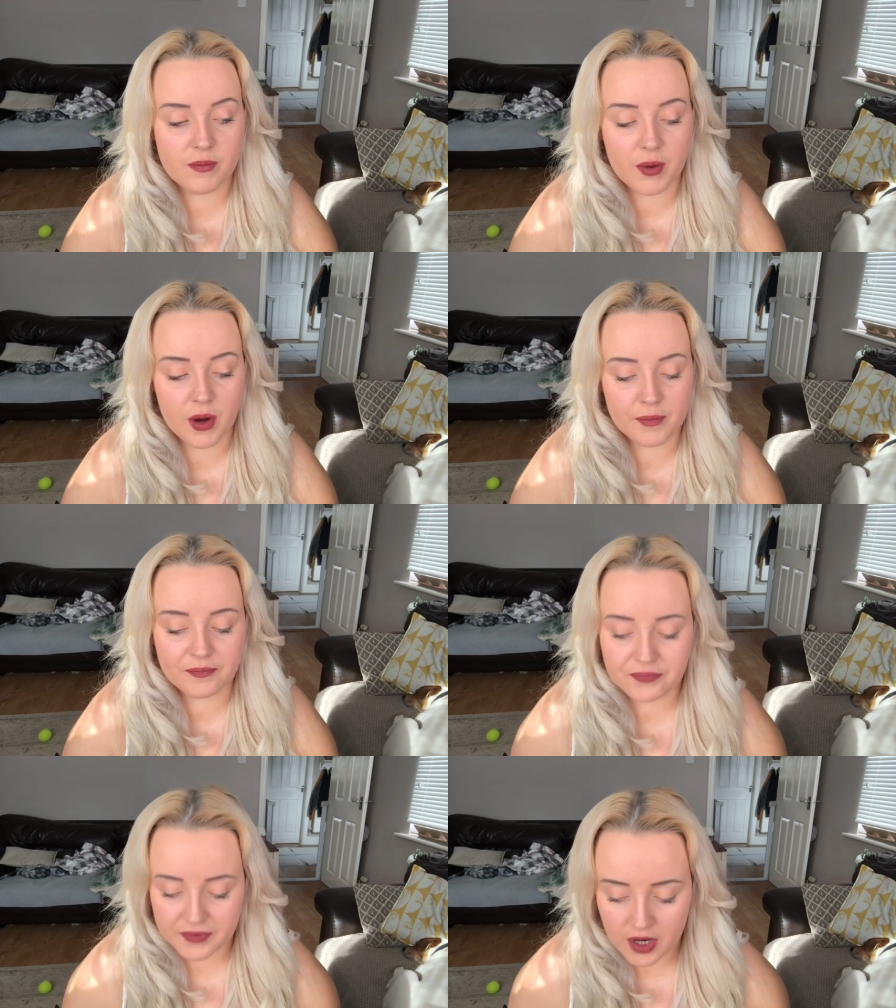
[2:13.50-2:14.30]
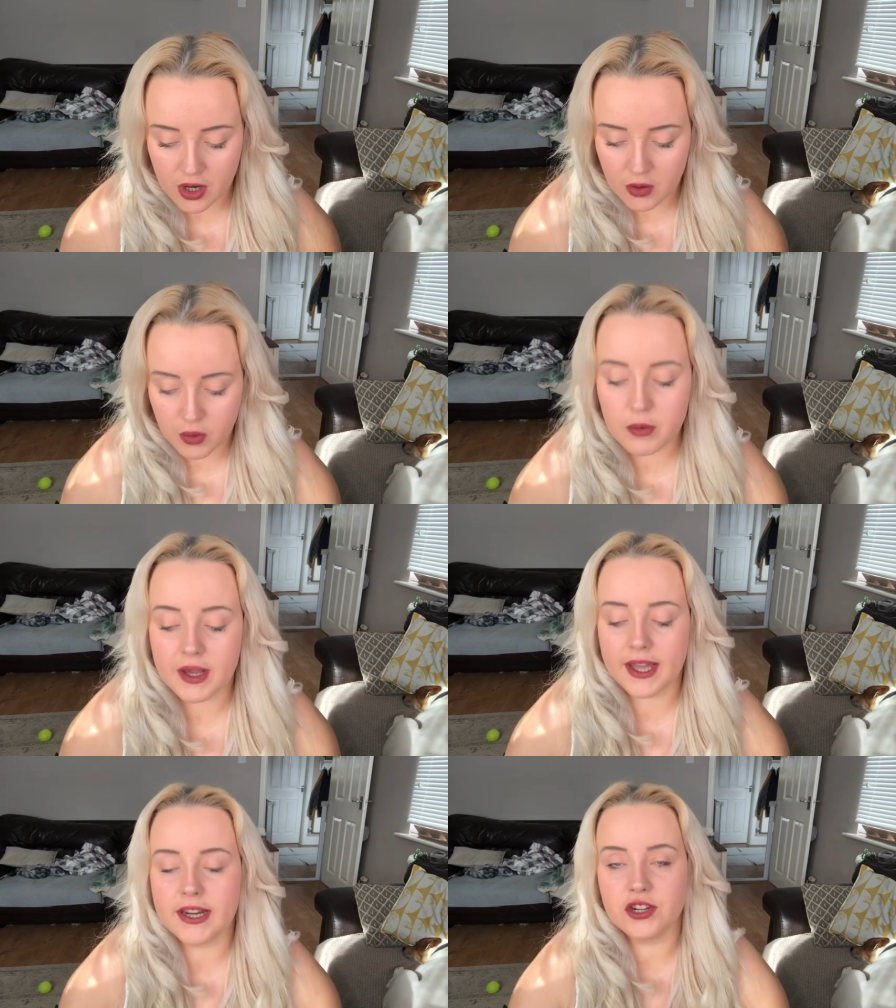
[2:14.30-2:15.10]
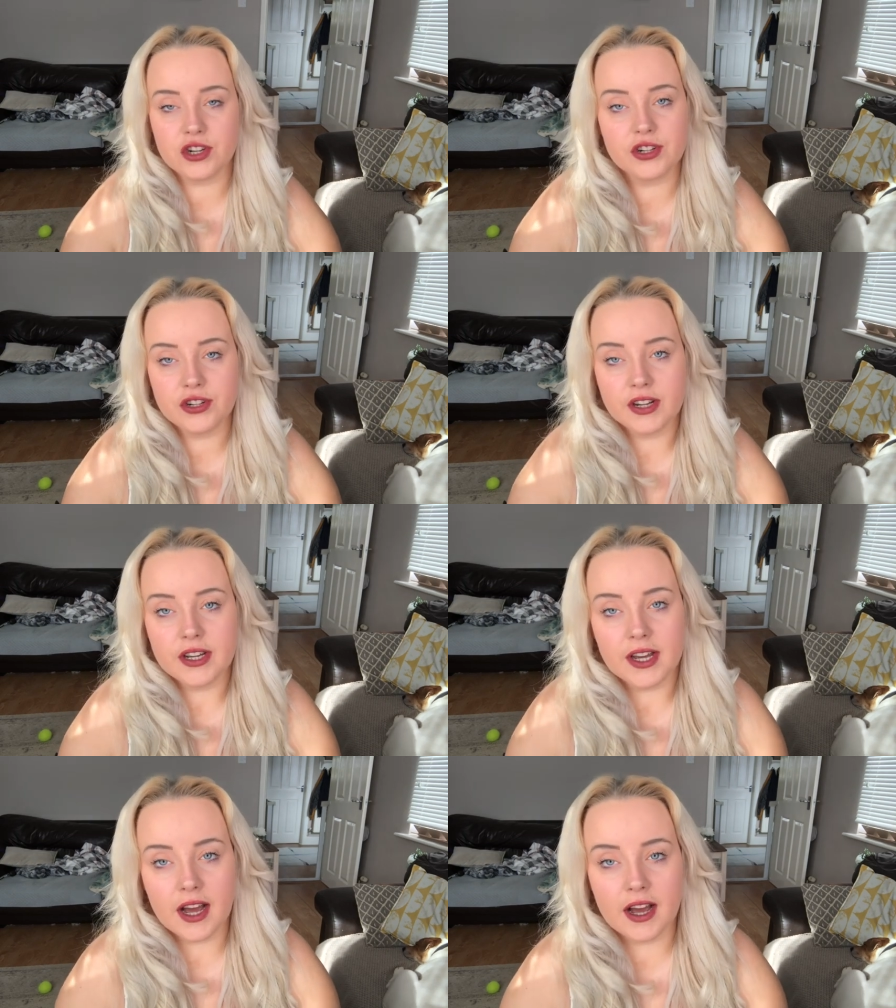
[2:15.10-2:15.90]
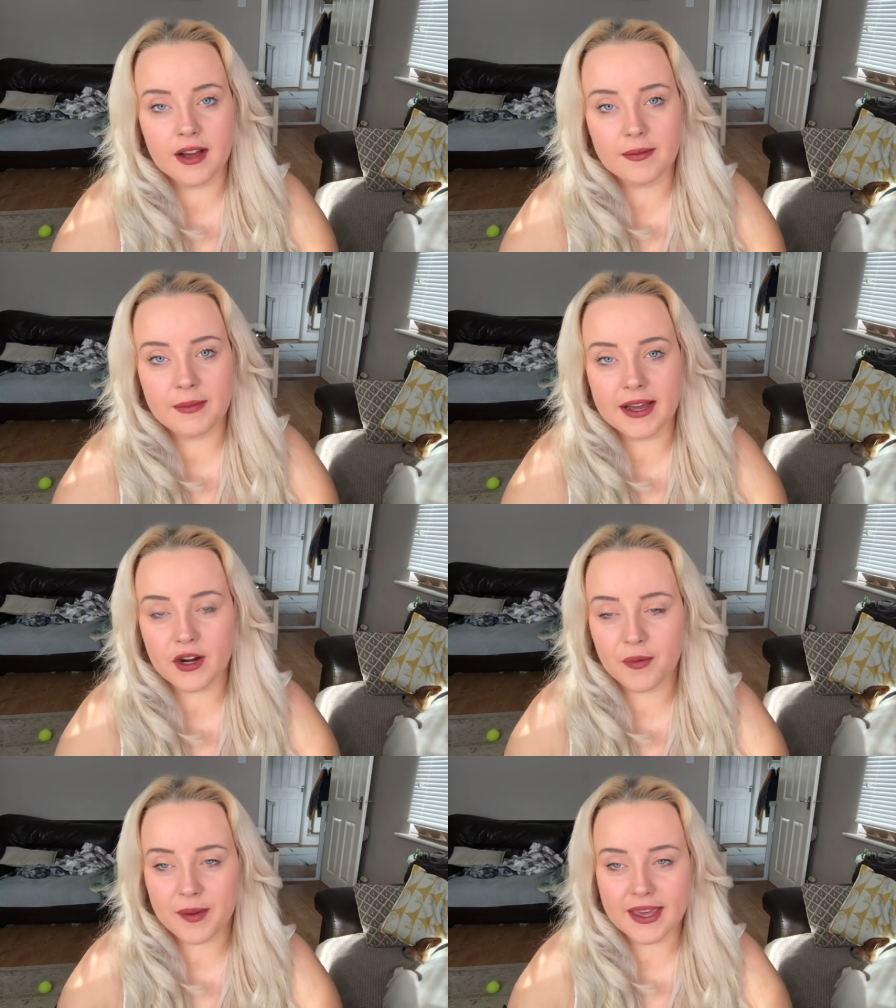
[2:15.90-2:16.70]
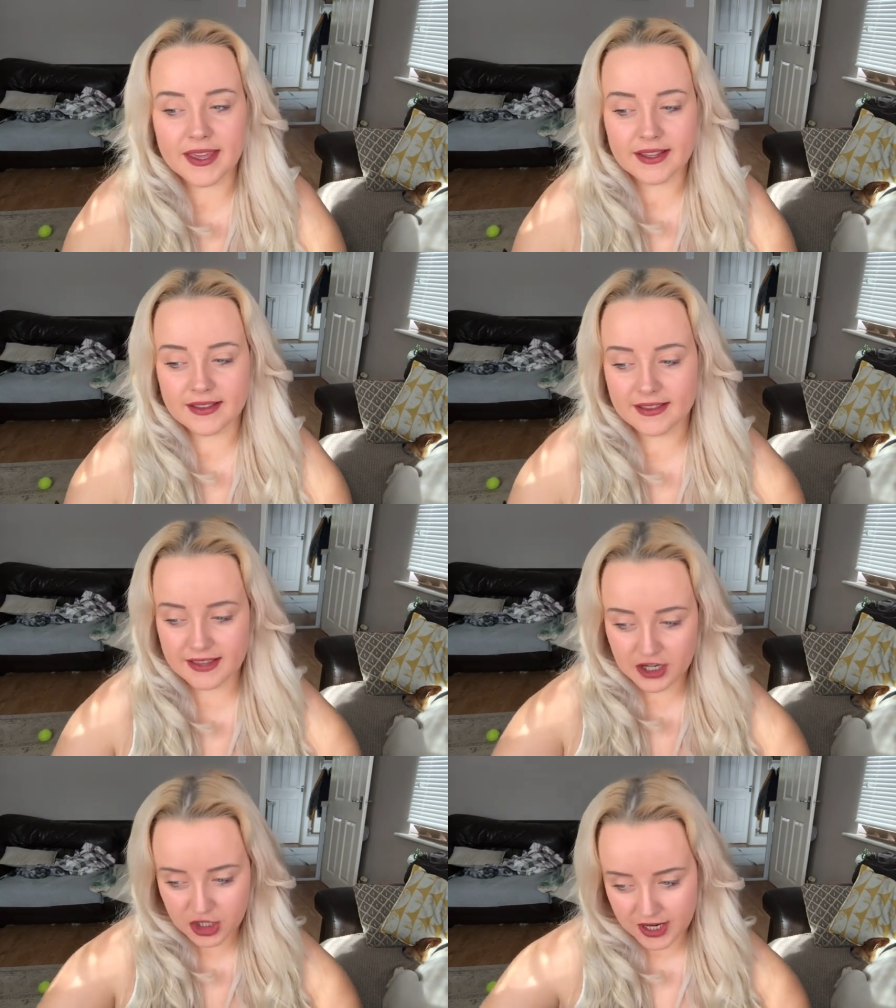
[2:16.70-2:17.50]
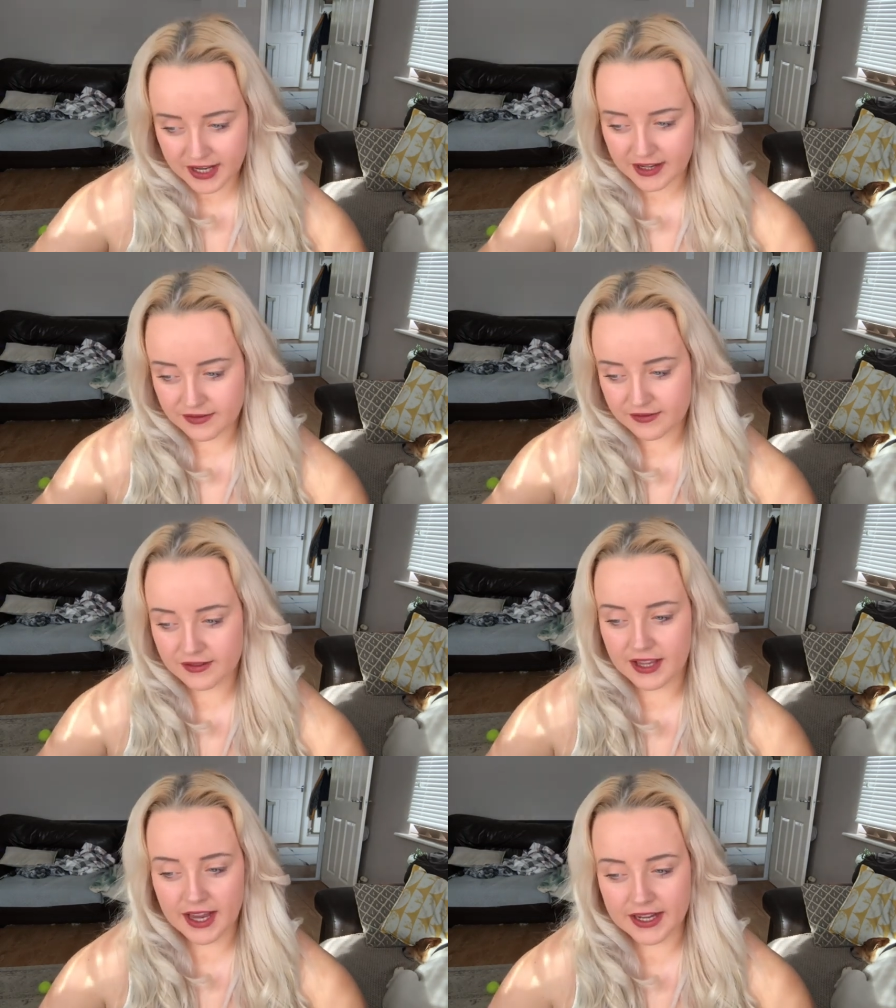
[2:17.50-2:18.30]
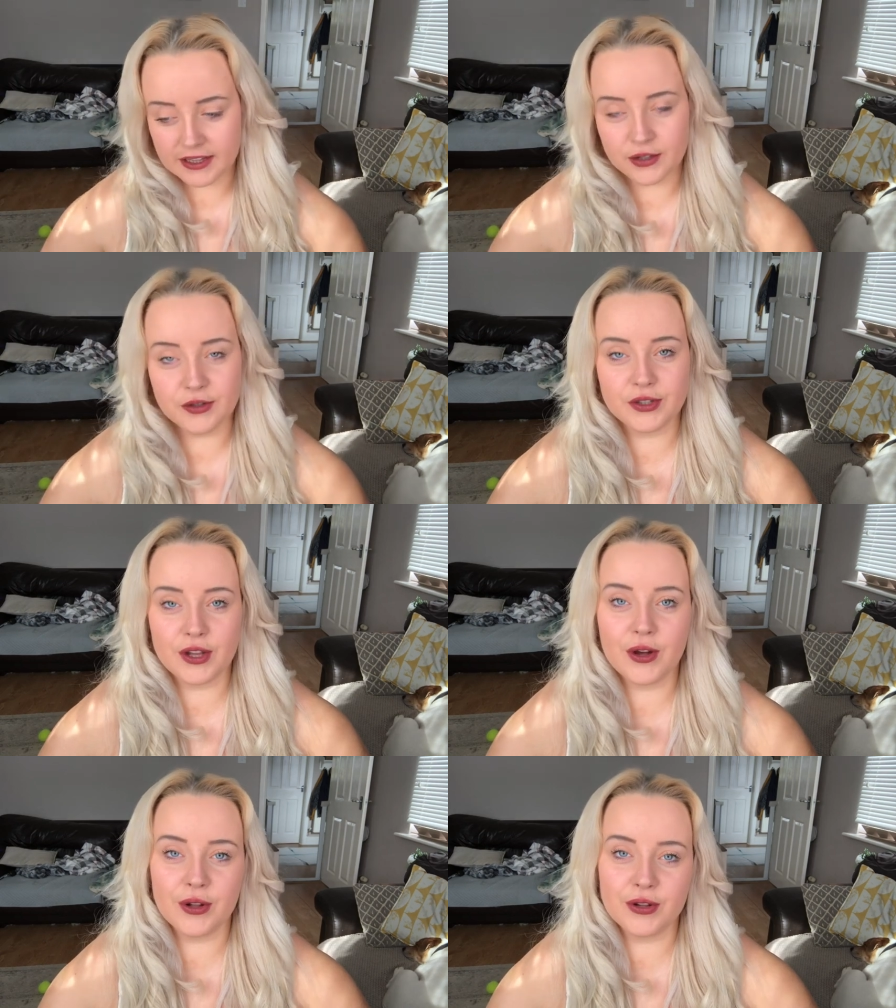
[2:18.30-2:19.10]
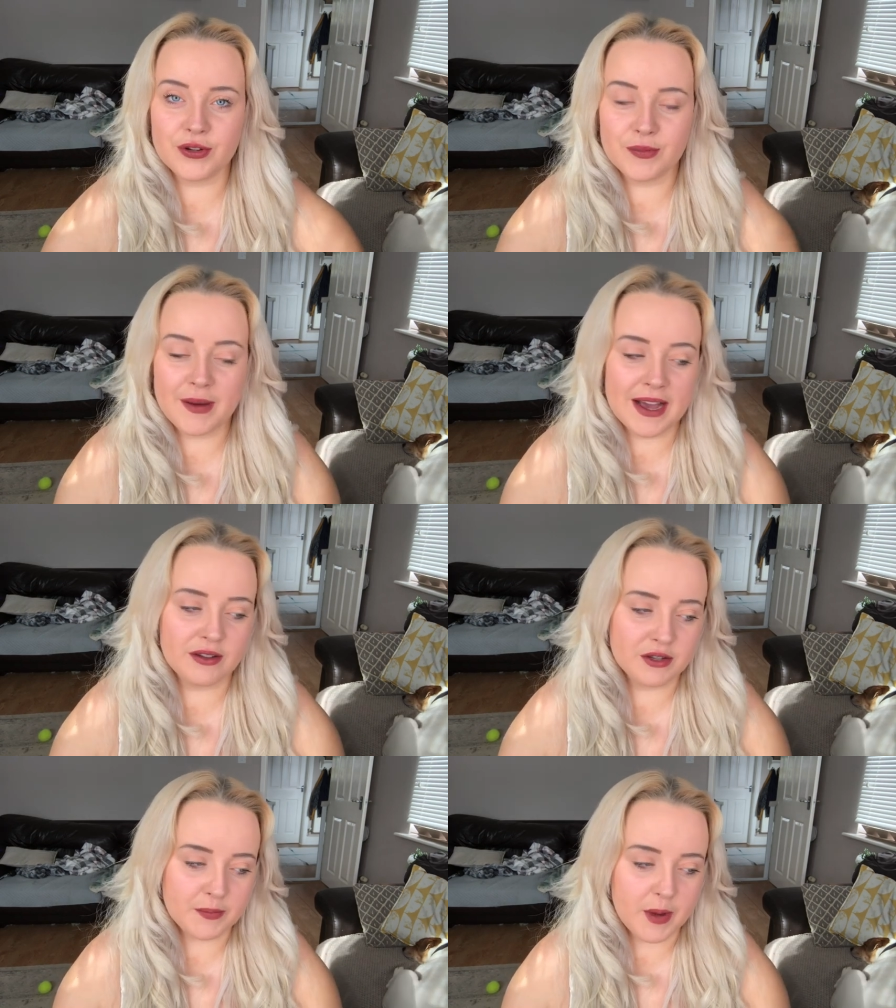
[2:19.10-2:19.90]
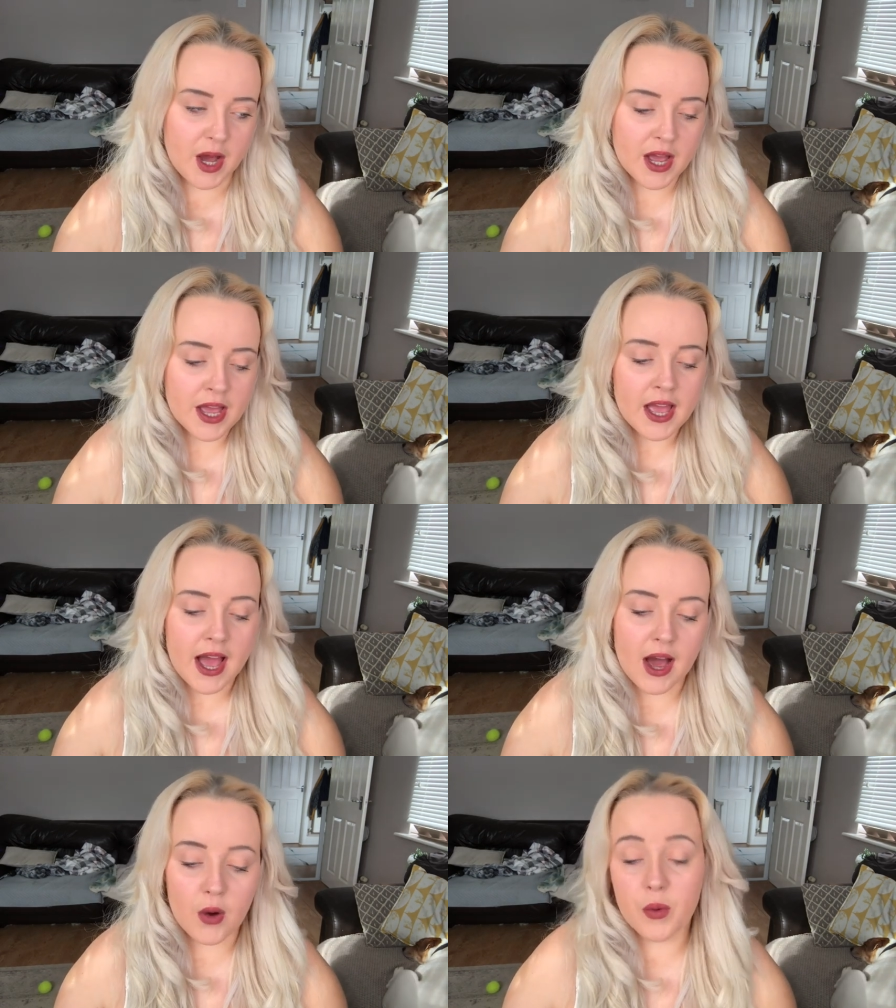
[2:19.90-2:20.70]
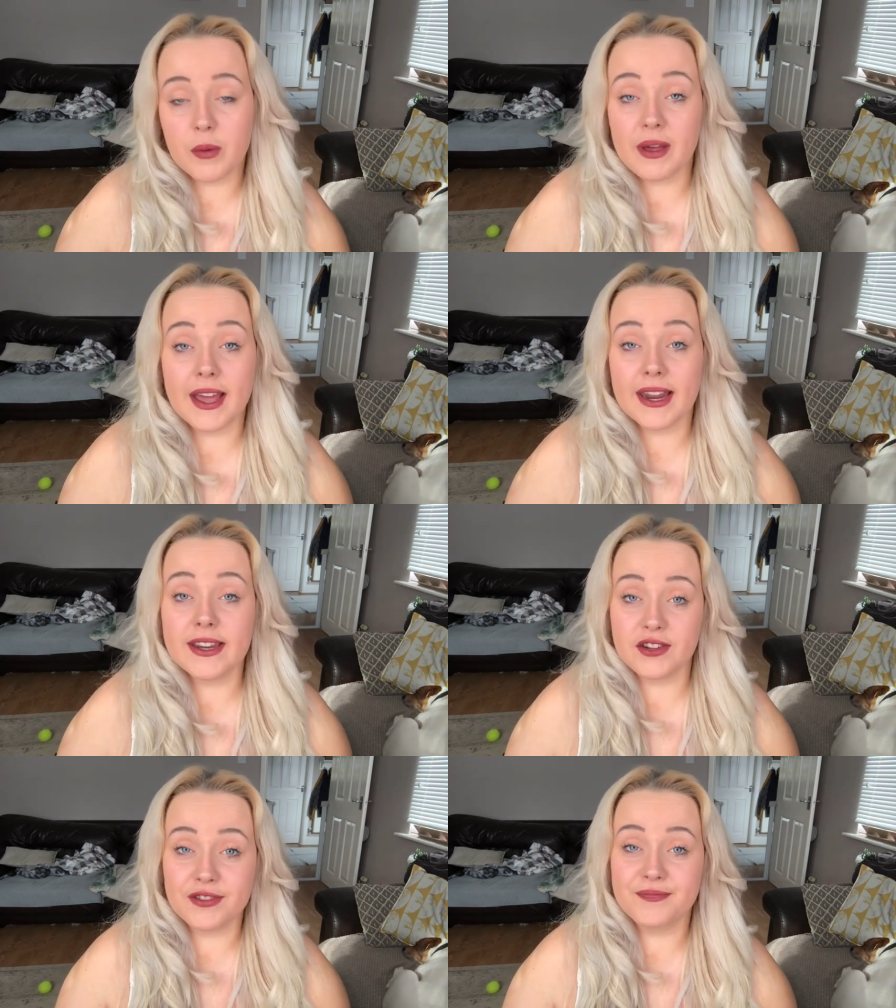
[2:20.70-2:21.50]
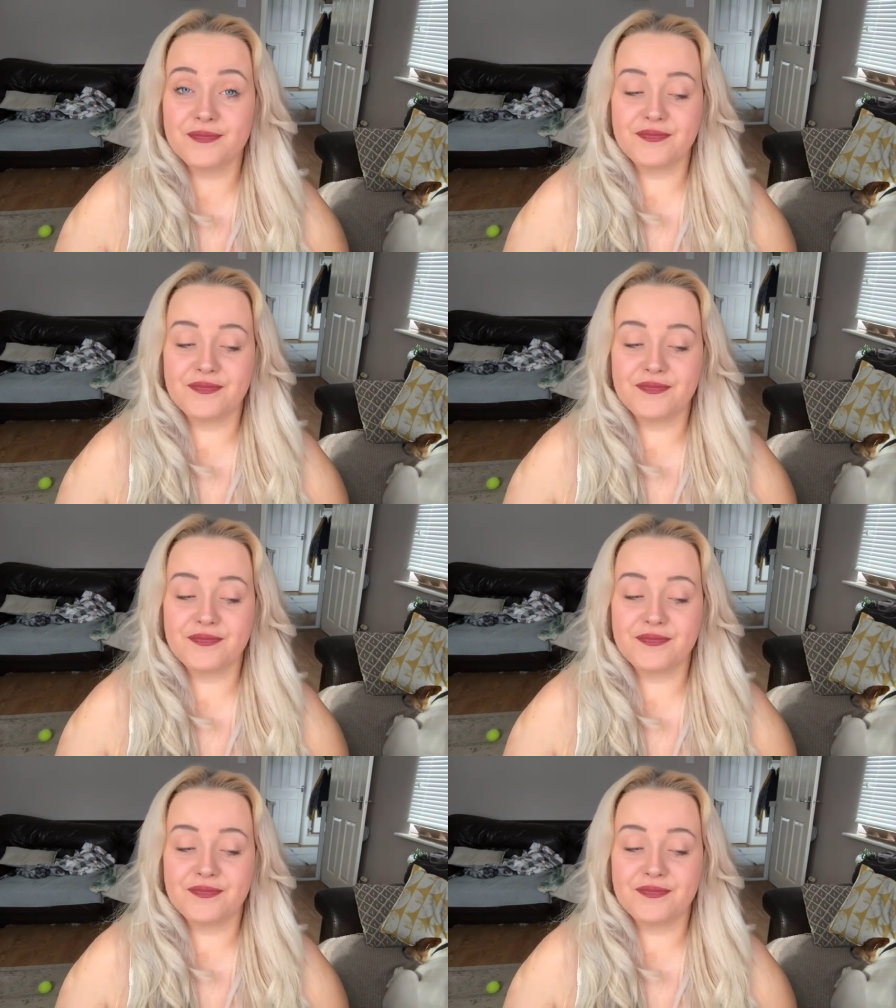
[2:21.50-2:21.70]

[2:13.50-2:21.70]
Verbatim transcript: but we will get it done. Uh, it might not be this year, like I'll lose the whole hundred pounds, but uh, we will get it done.